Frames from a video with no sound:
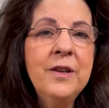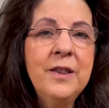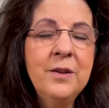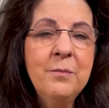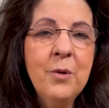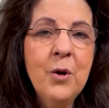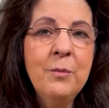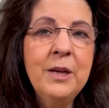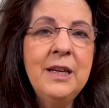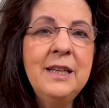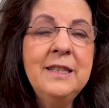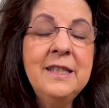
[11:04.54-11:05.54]
it in the
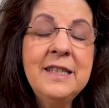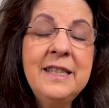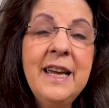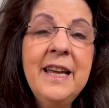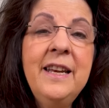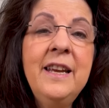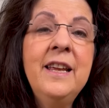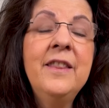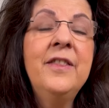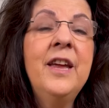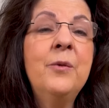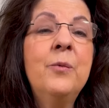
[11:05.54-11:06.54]
moment. Instead,
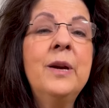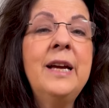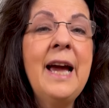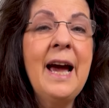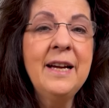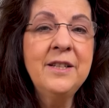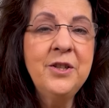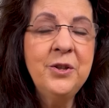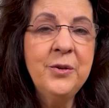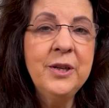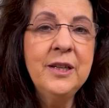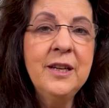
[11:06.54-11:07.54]
they react
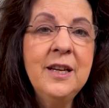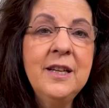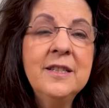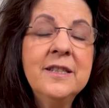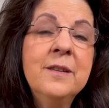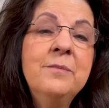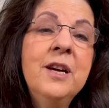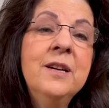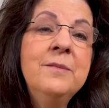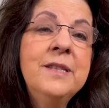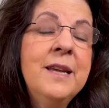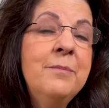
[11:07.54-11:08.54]
to it.
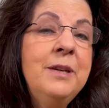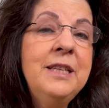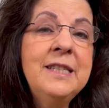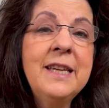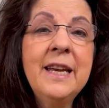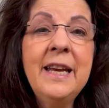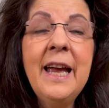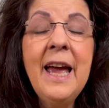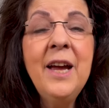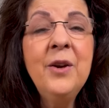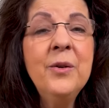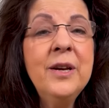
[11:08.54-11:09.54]
Sometimes that means getting
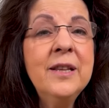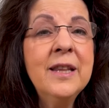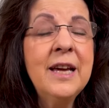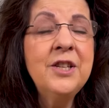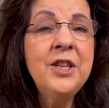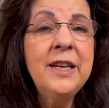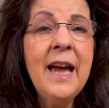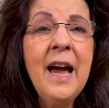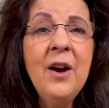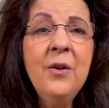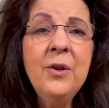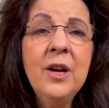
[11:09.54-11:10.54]
angry and lashing
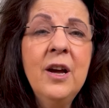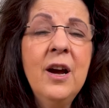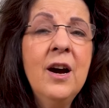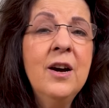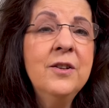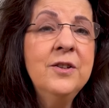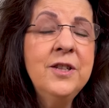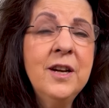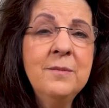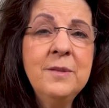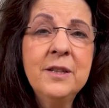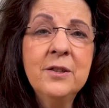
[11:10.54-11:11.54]
out. Other
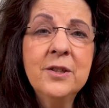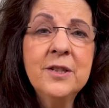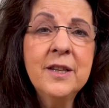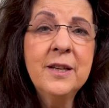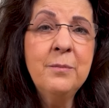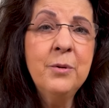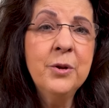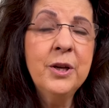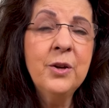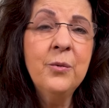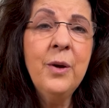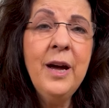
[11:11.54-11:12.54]
times it looks like
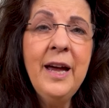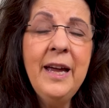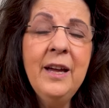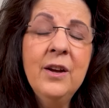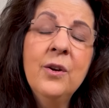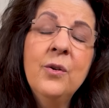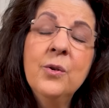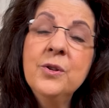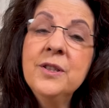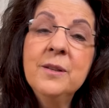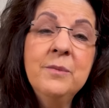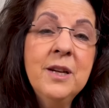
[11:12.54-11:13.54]
pulling away, or
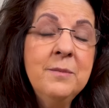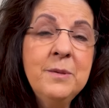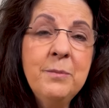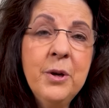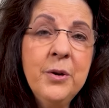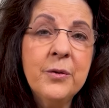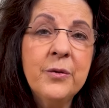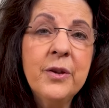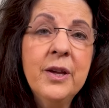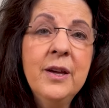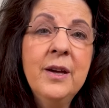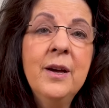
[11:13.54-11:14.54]
sometimes both.
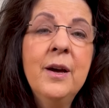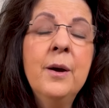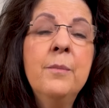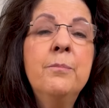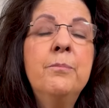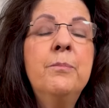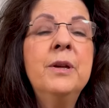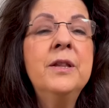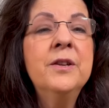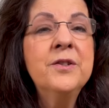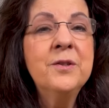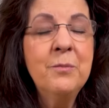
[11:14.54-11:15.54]
But
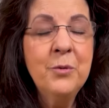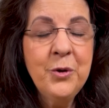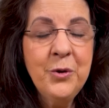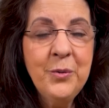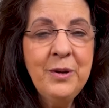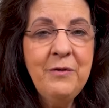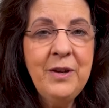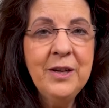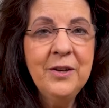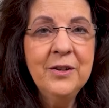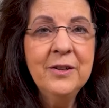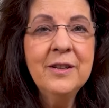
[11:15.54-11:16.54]
there's more to
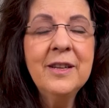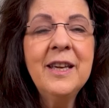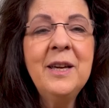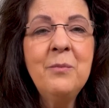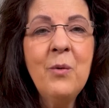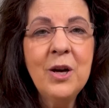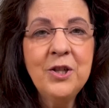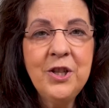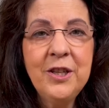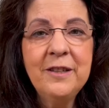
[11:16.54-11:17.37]
reveal. Keep watching.